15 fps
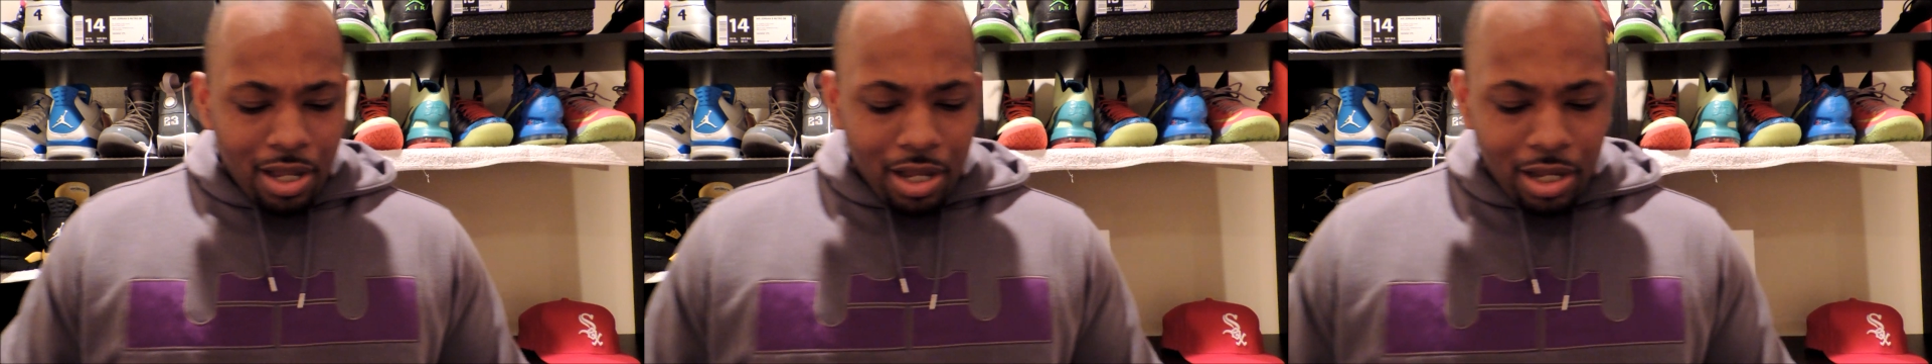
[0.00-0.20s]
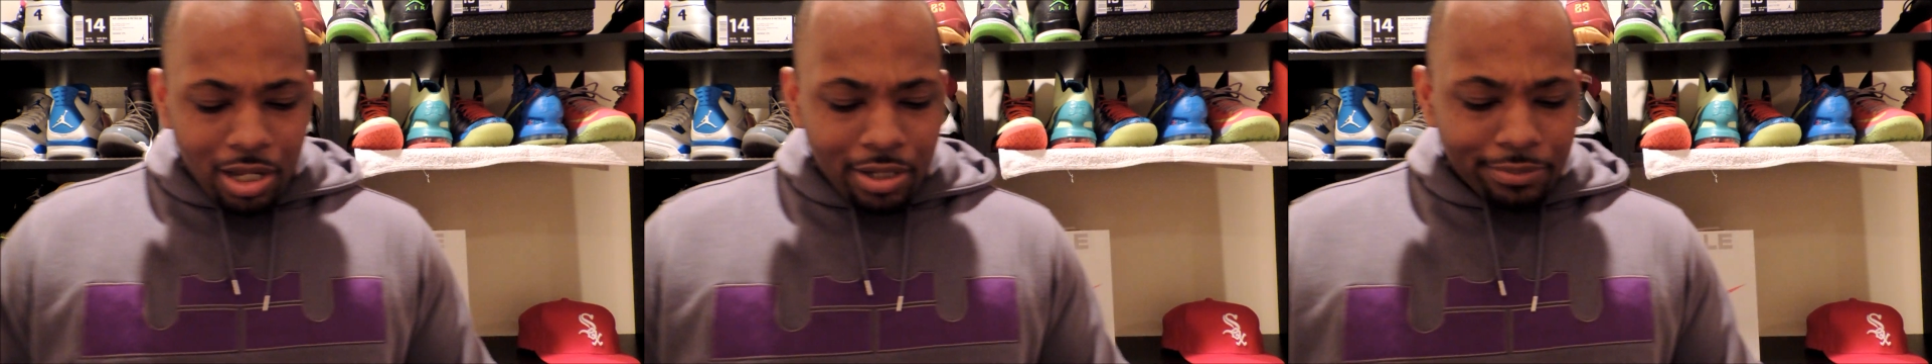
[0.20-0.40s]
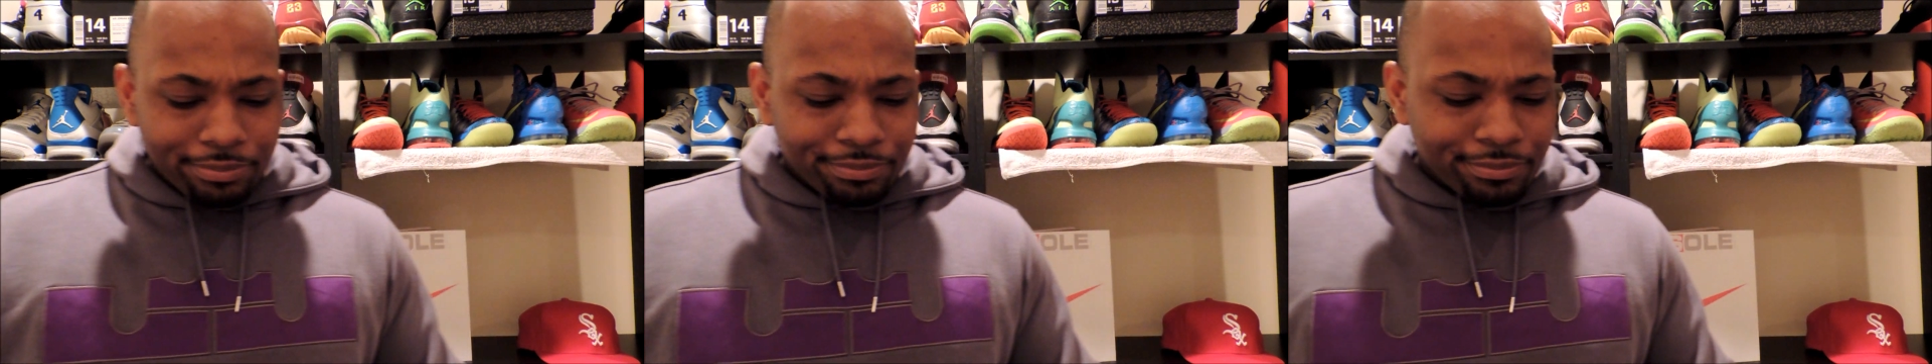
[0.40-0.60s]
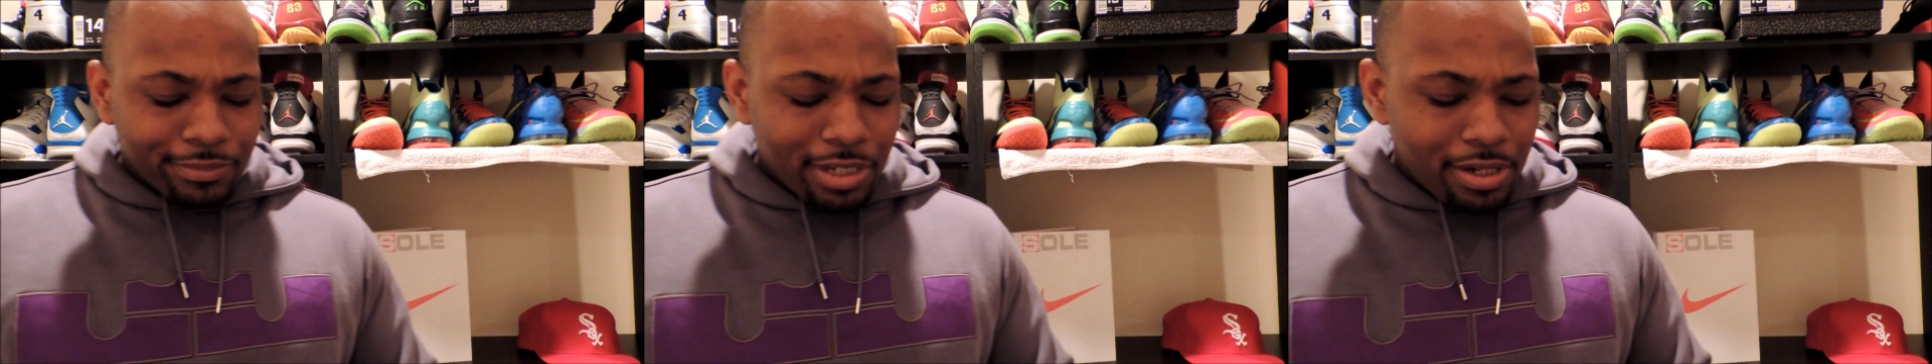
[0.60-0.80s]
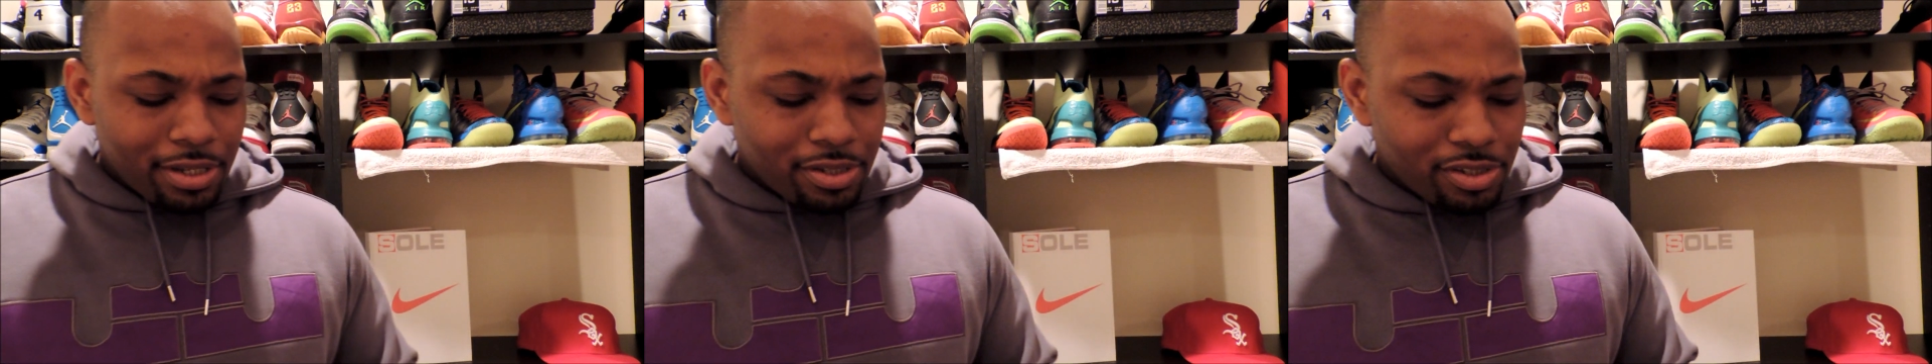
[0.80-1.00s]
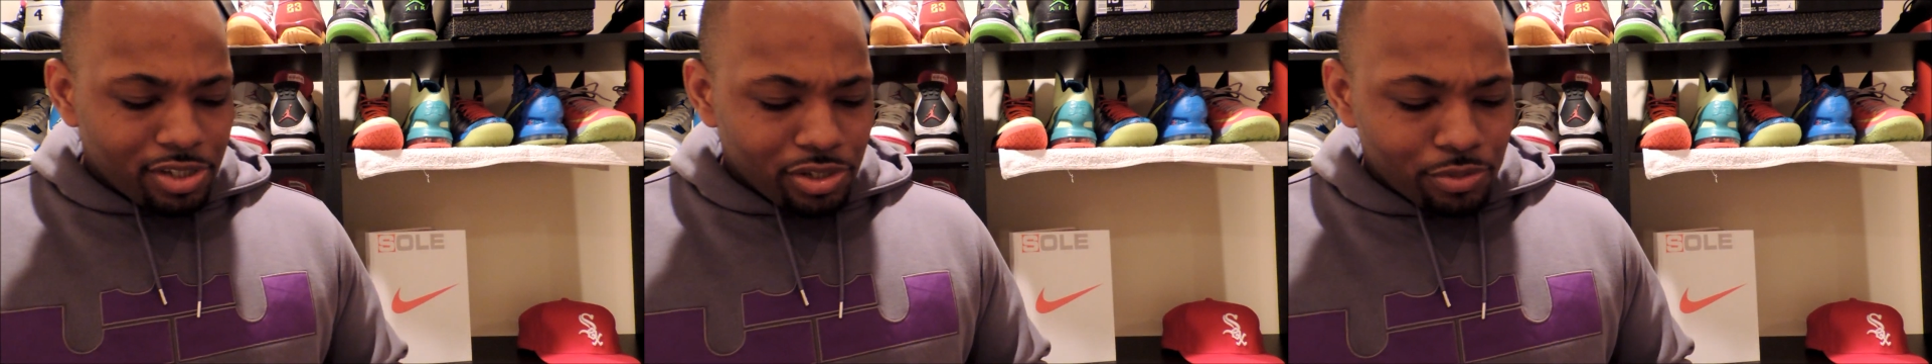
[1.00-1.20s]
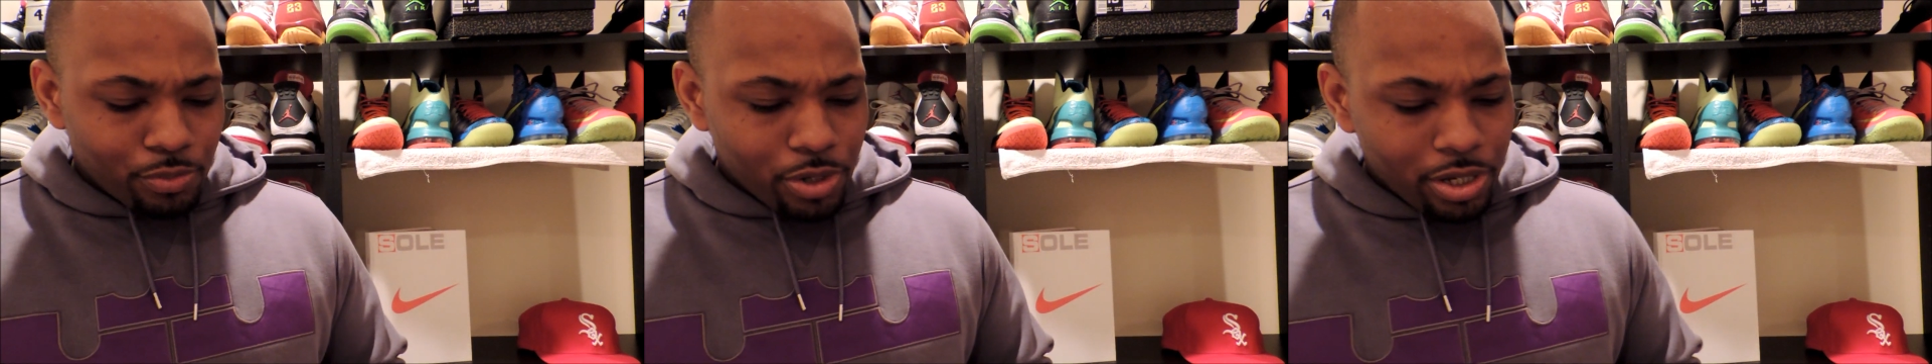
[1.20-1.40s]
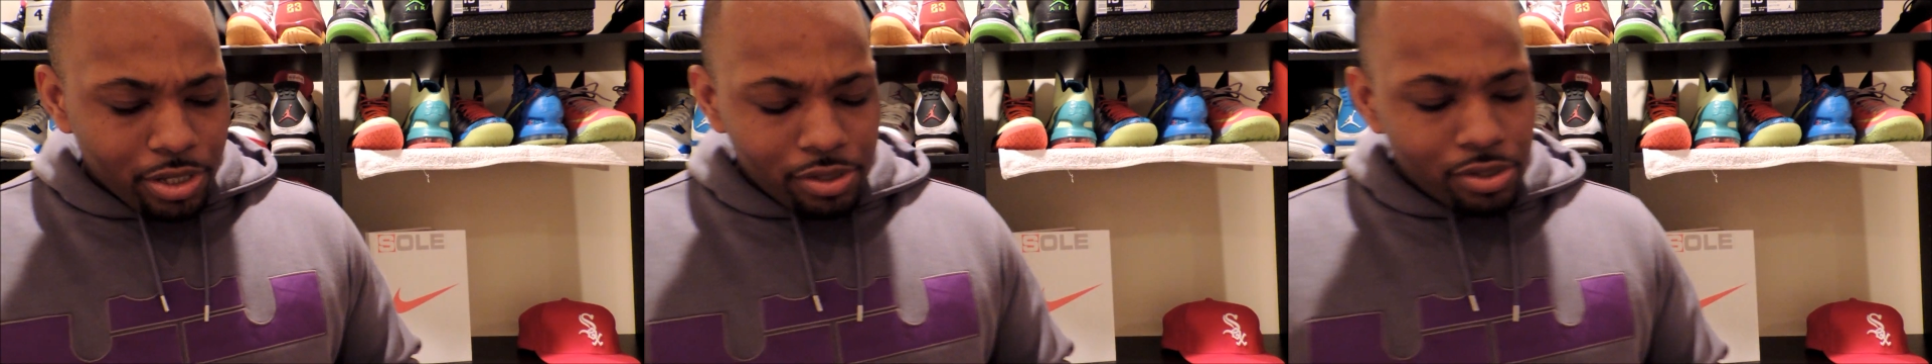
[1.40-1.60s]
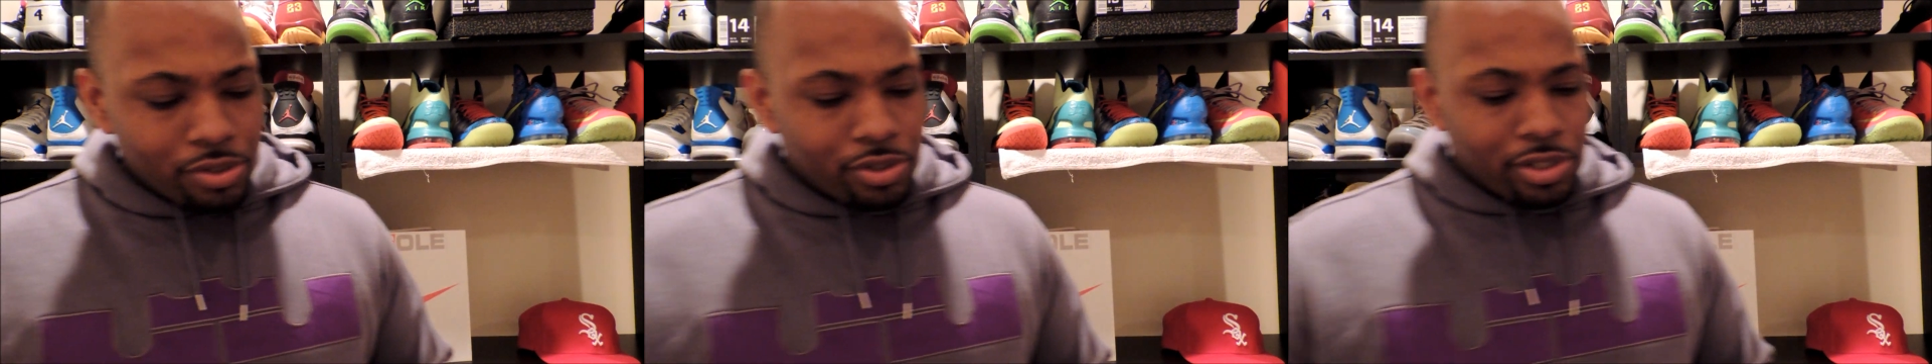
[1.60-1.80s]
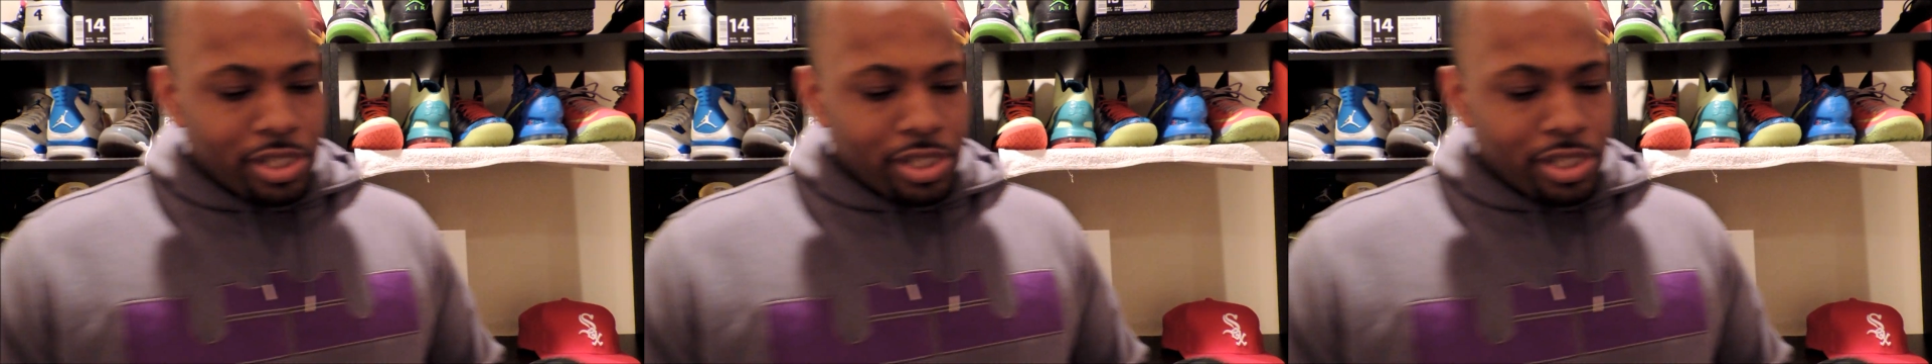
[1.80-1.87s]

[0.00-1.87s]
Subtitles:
and this is just what, you know,